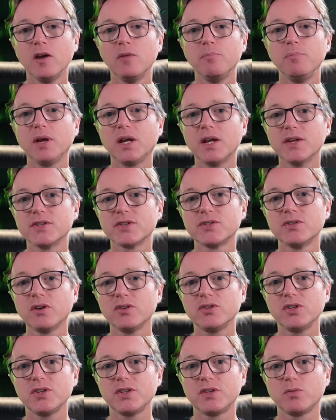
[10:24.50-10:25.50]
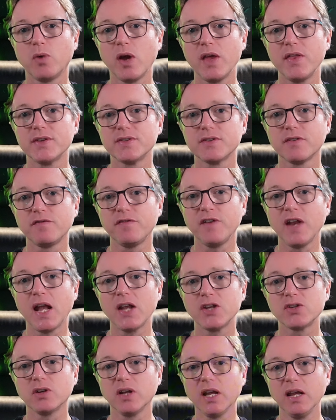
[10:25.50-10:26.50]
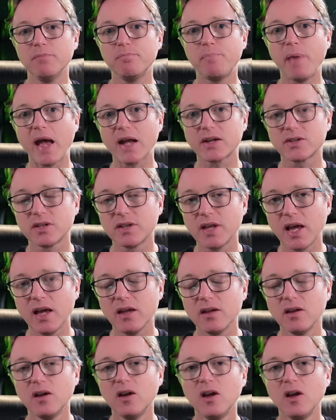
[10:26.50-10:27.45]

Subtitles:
because it's not just where there's a financial impact to that,